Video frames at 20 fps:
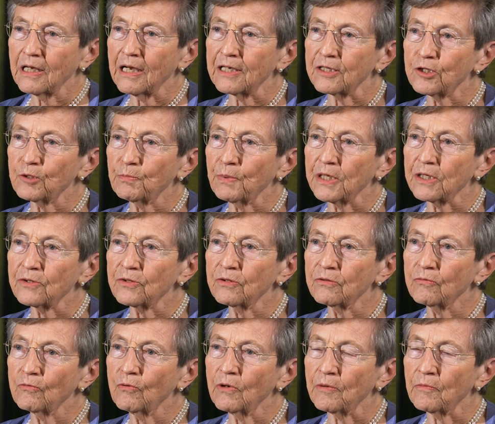aspect
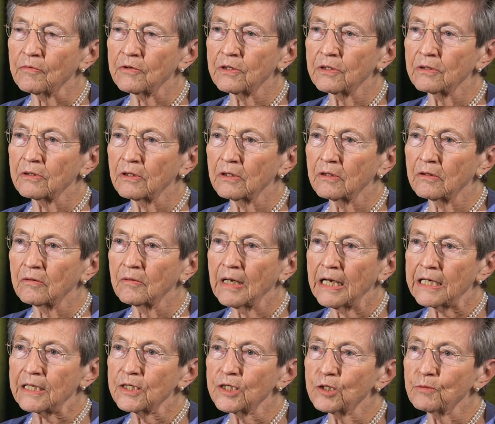to what uh,
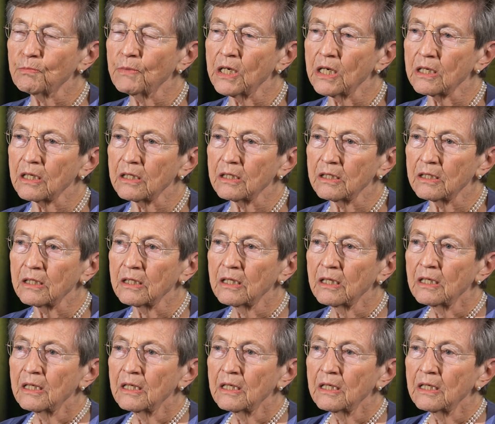Ann's model.